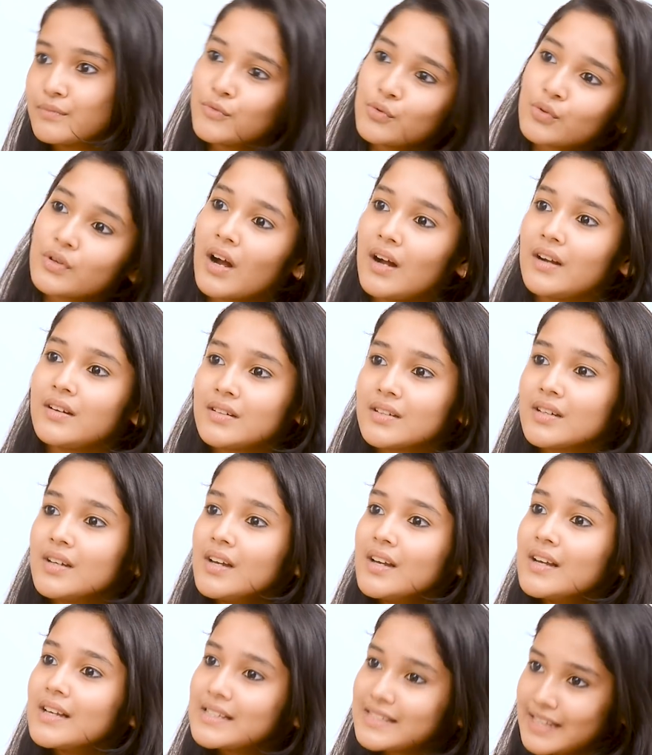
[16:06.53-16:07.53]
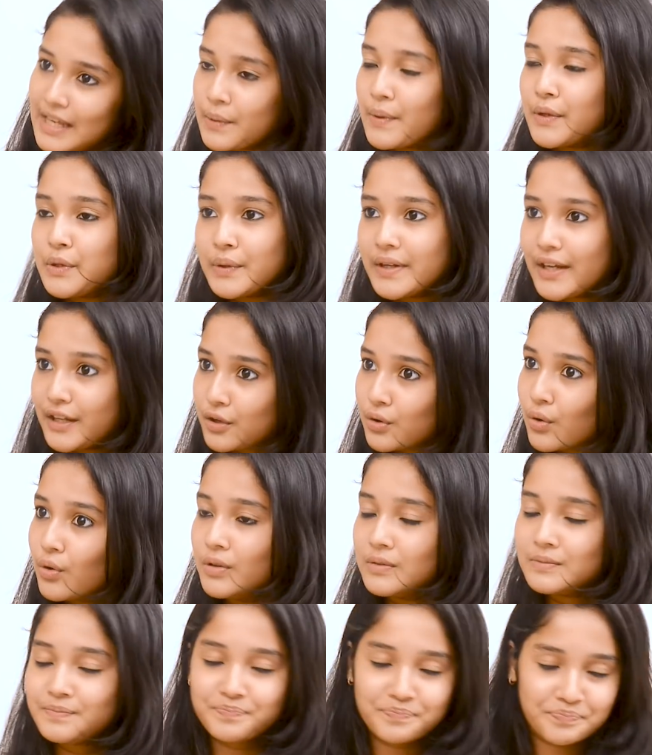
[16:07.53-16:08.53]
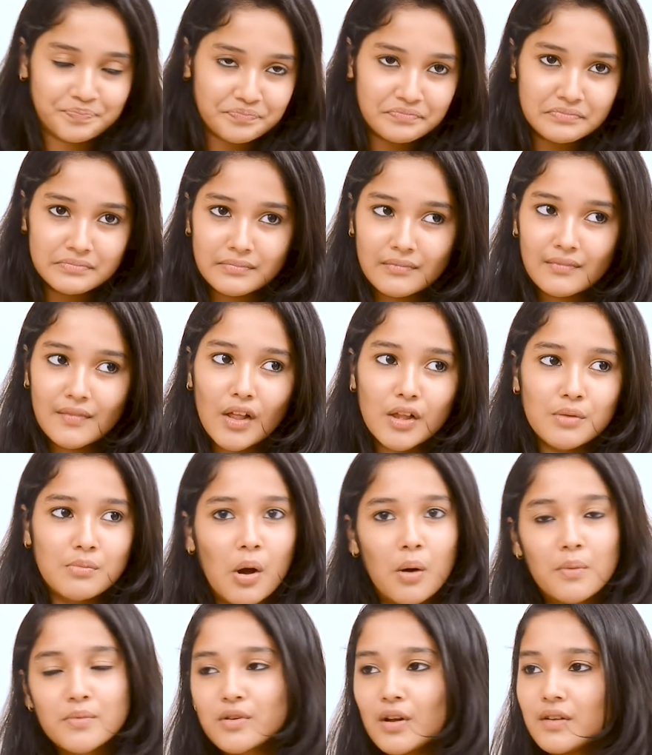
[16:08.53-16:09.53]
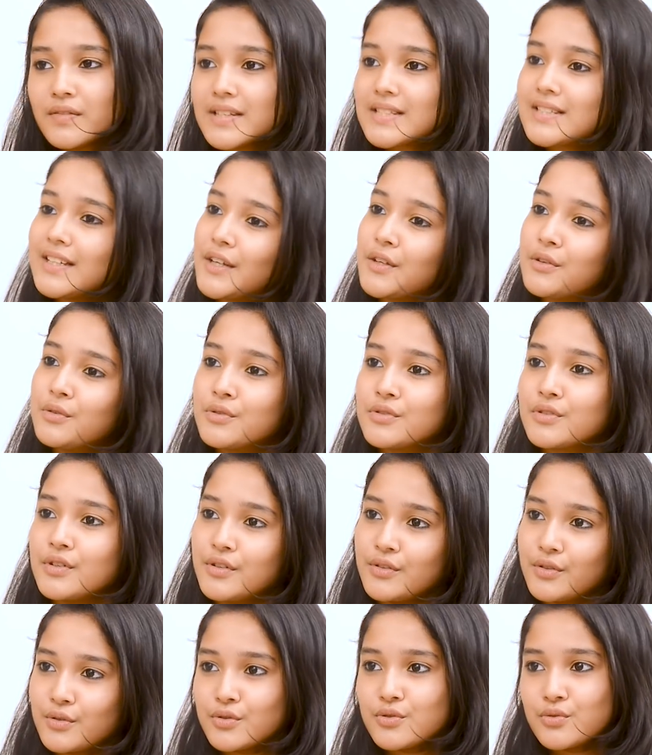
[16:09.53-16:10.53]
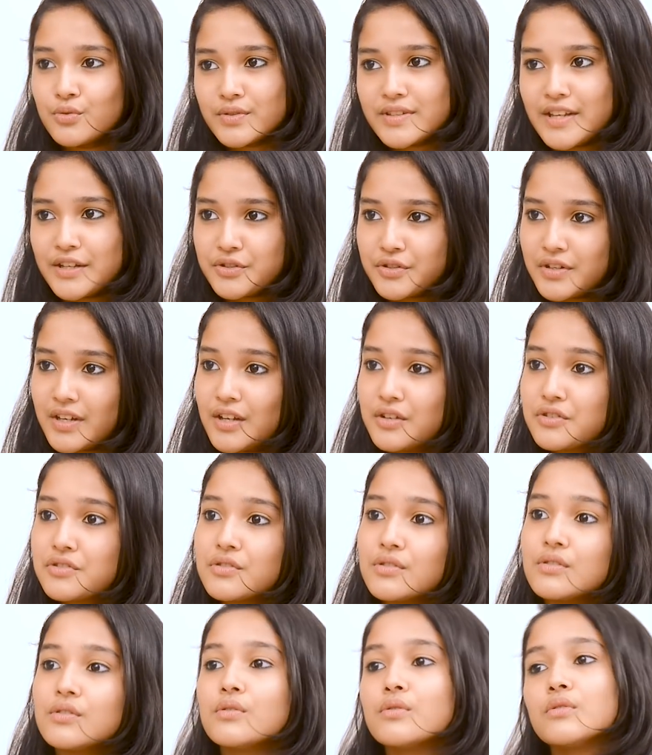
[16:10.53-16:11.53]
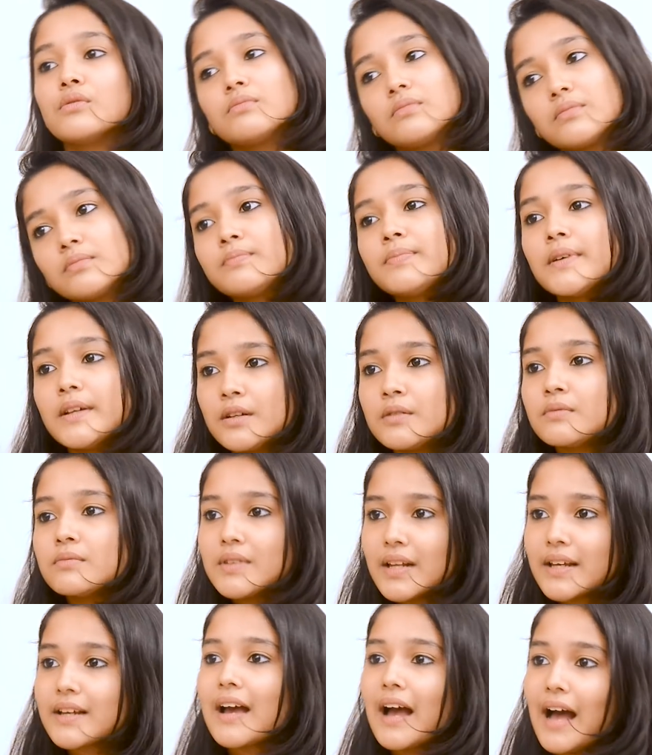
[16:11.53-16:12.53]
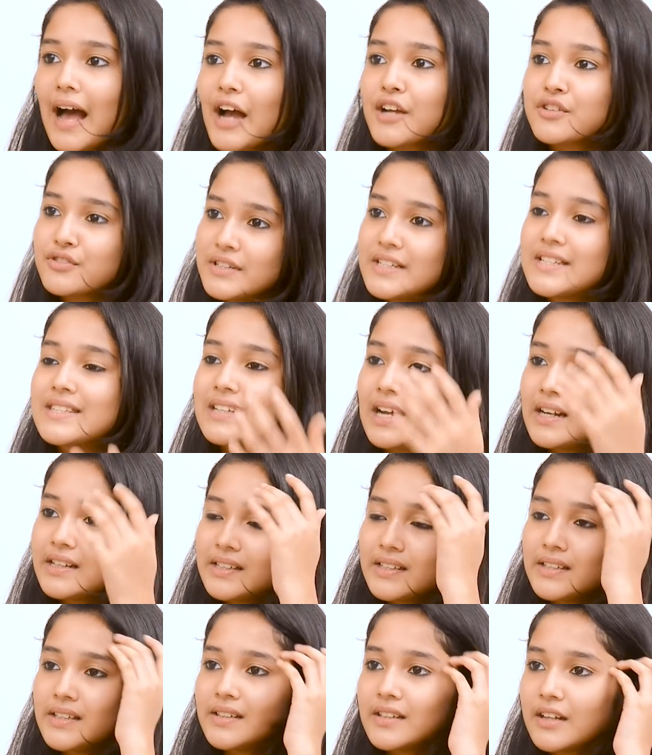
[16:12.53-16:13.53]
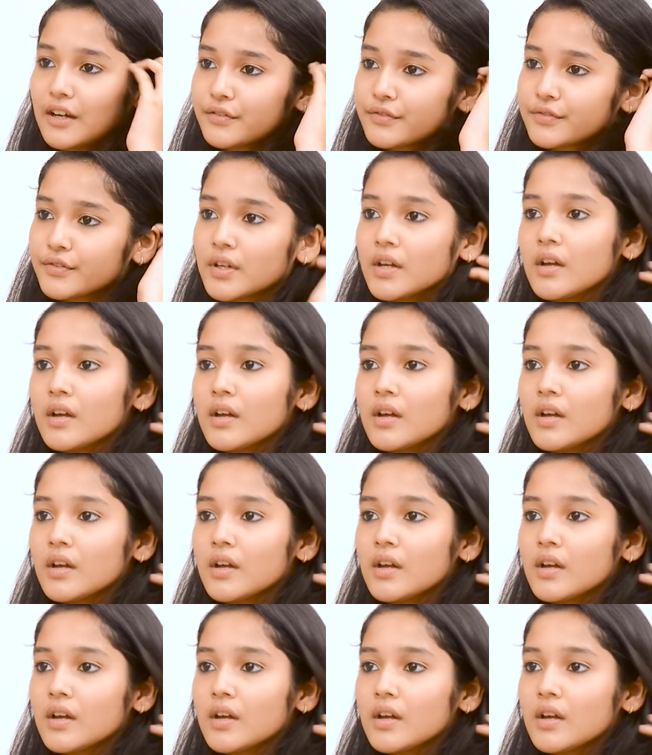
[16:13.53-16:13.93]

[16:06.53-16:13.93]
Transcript: You can't say when you get a role. Mom's always like you should, you know, choose education. You know, build, like actually study enough.